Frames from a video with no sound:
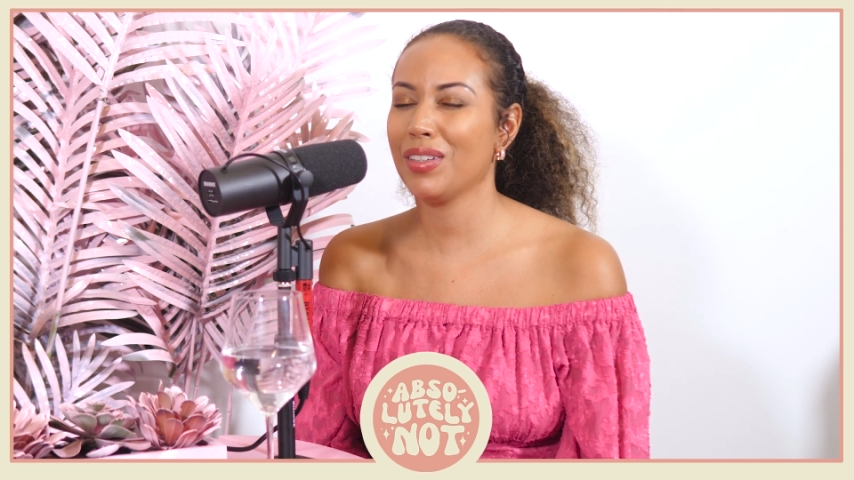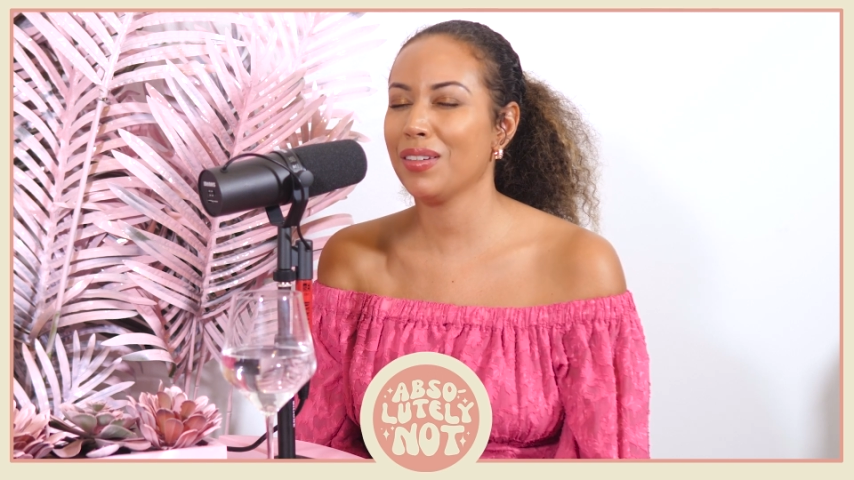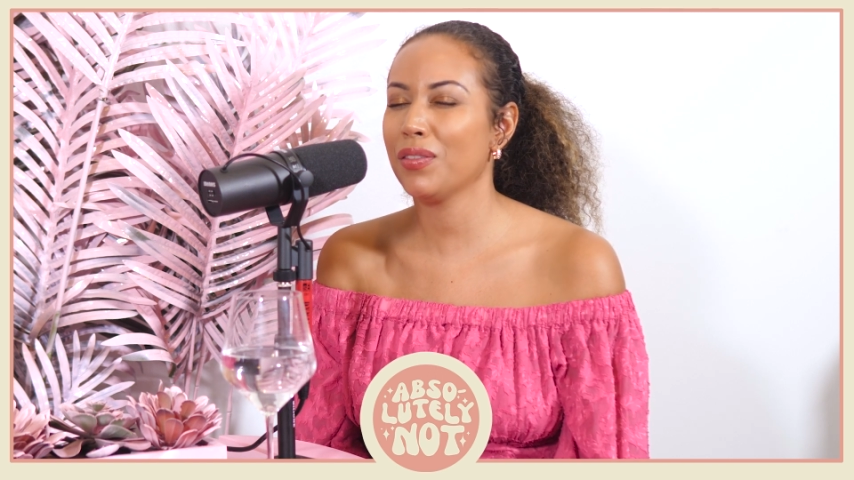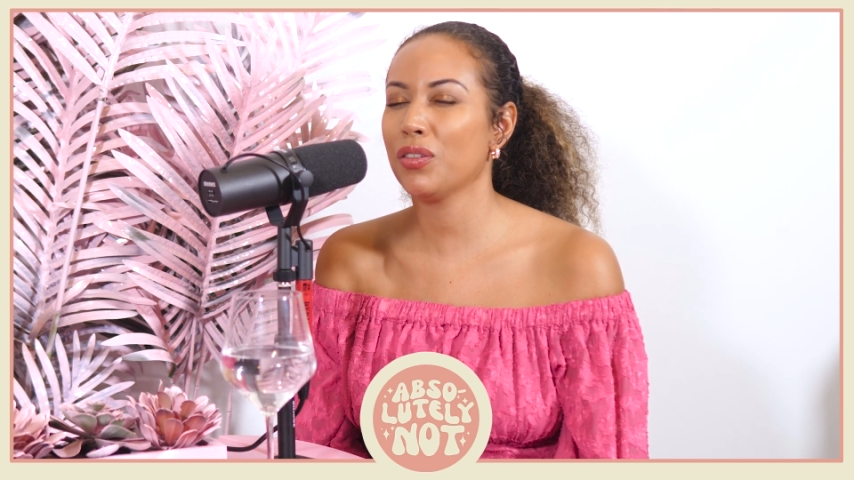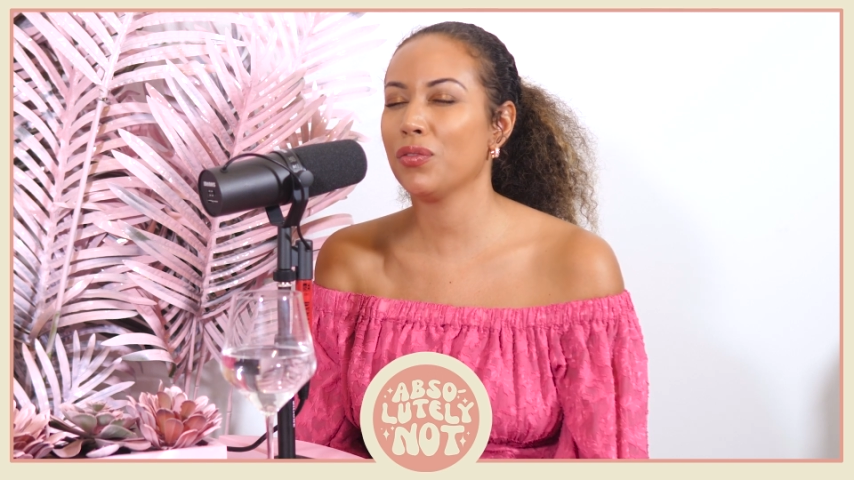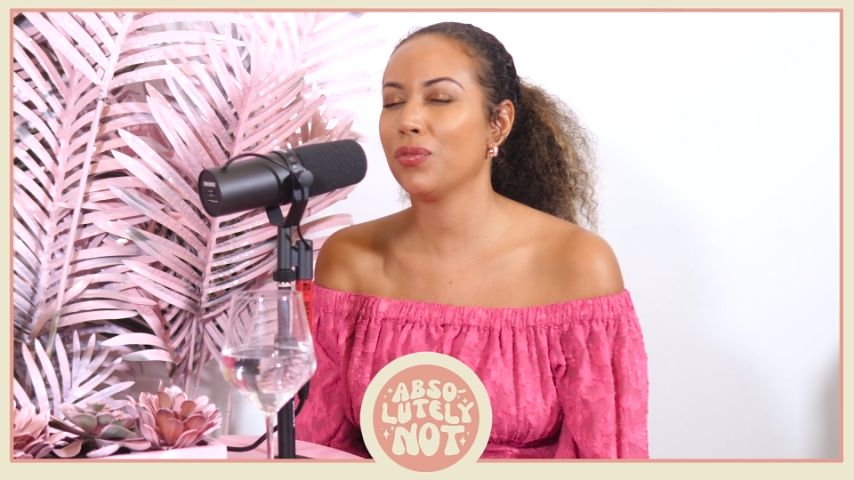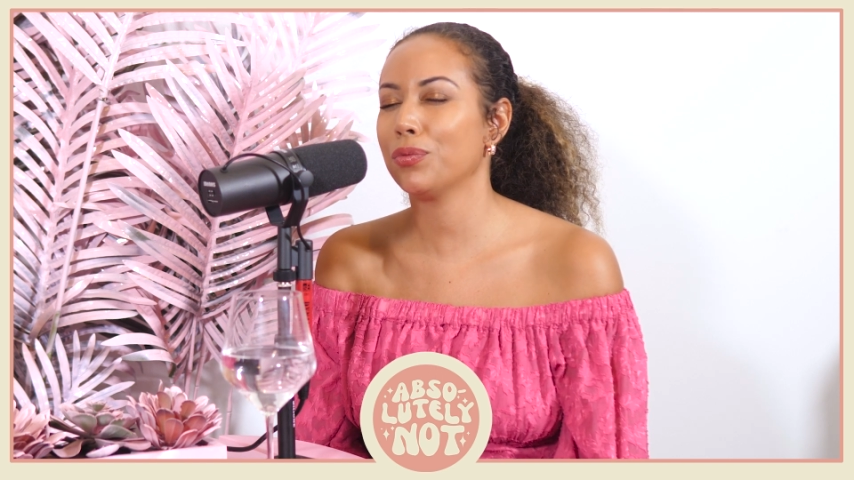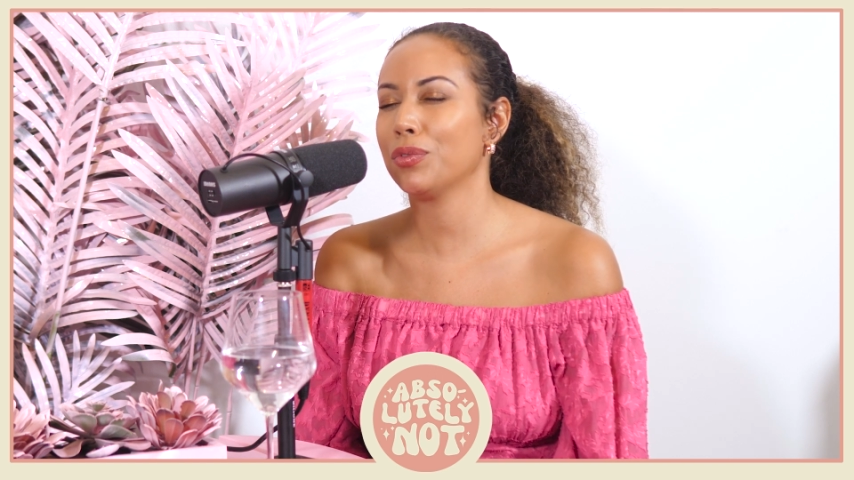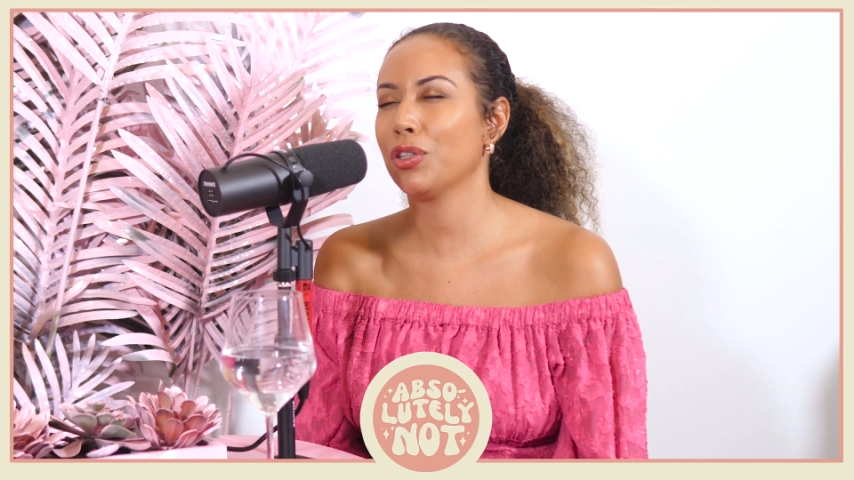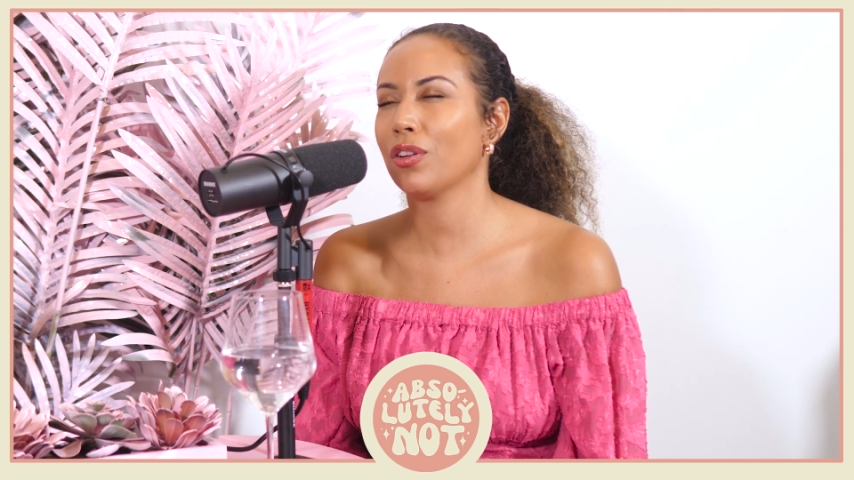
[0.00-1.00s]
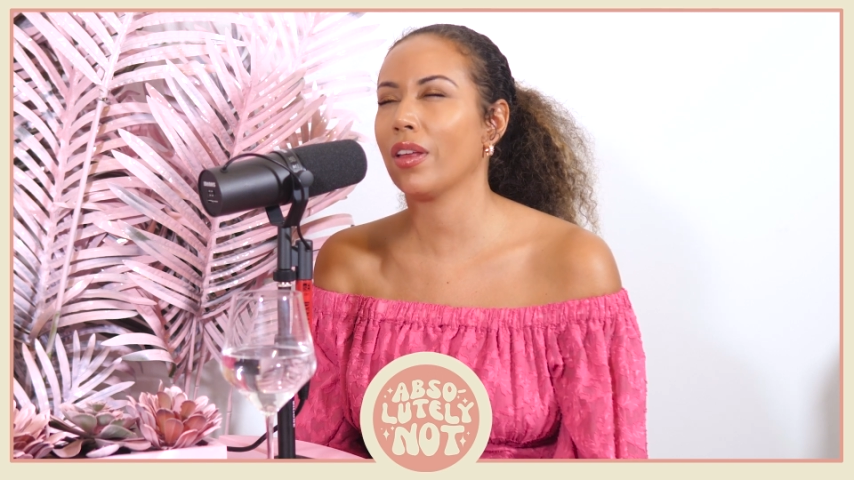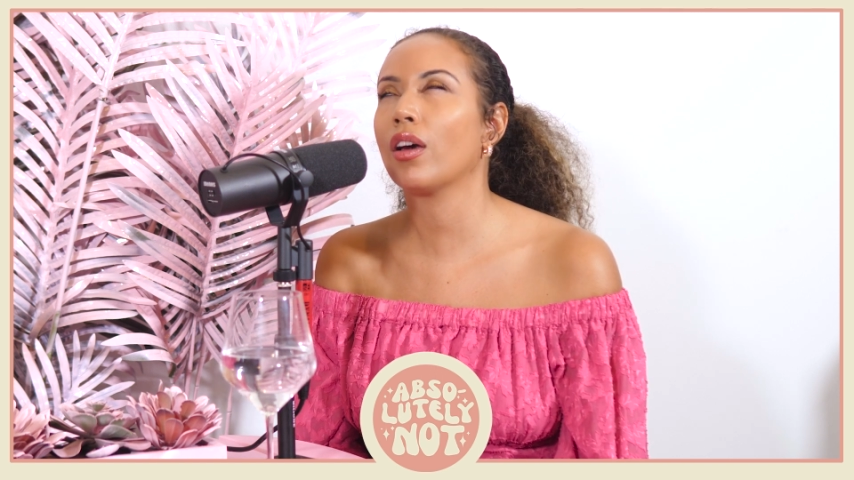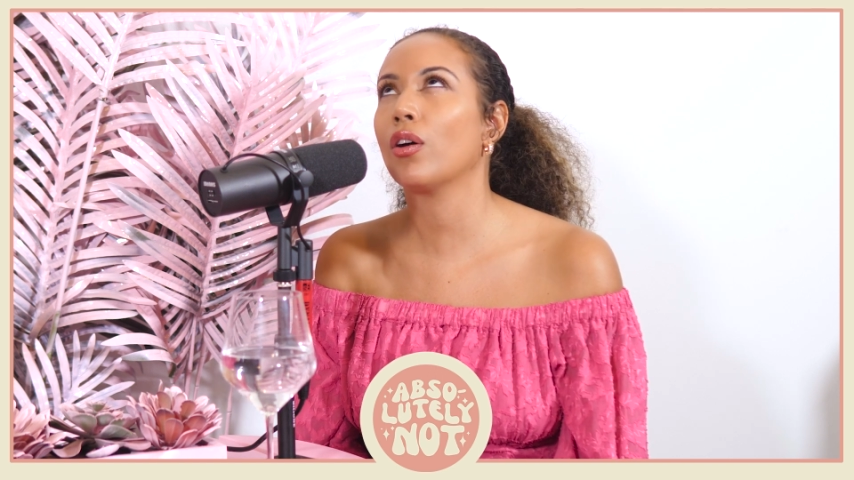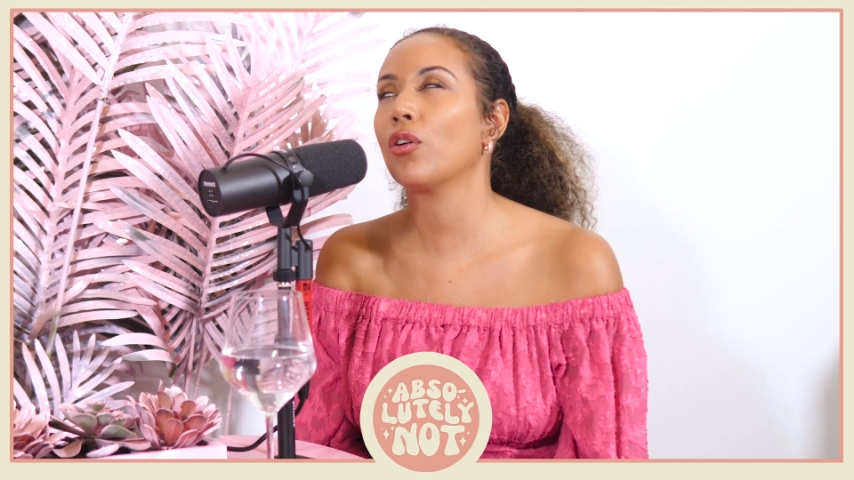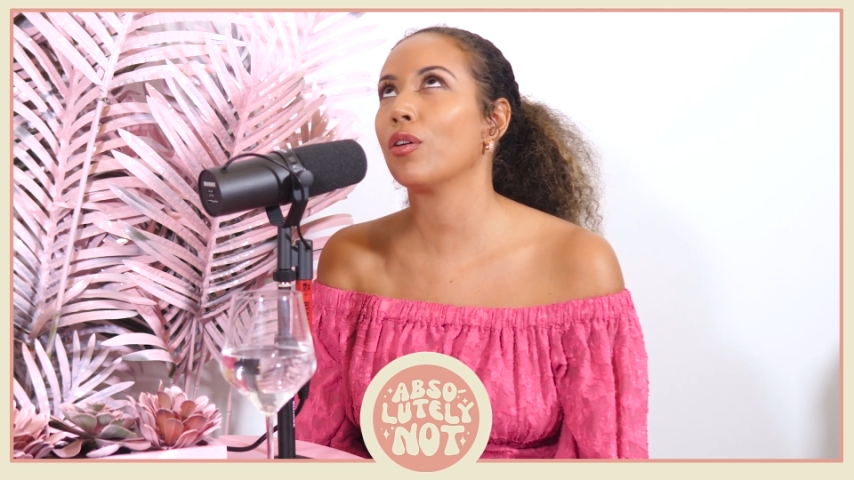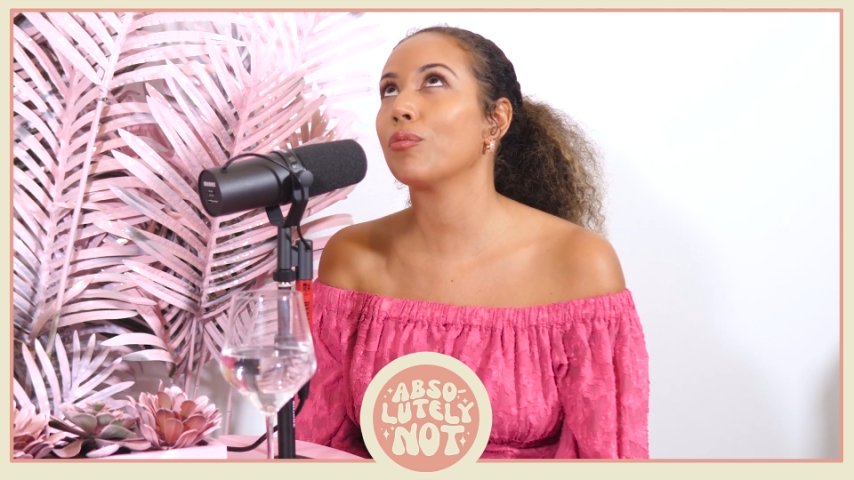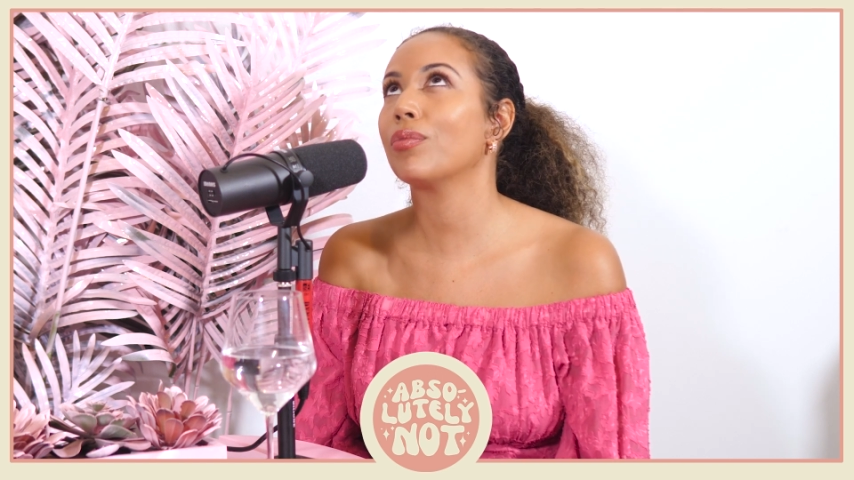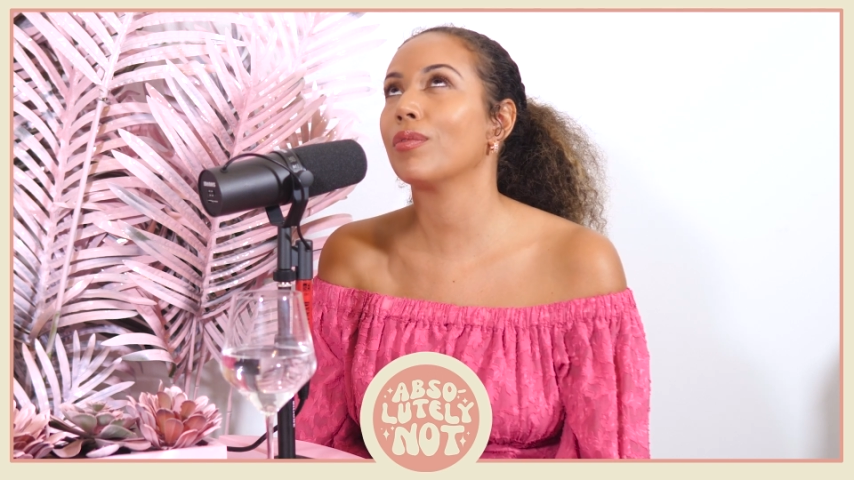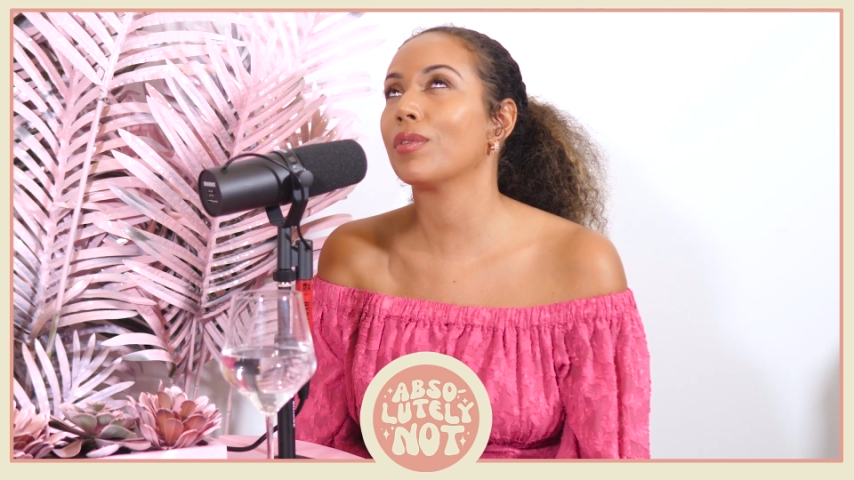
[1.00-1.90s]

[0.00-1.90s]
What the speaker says: even if you're like, oh, I'm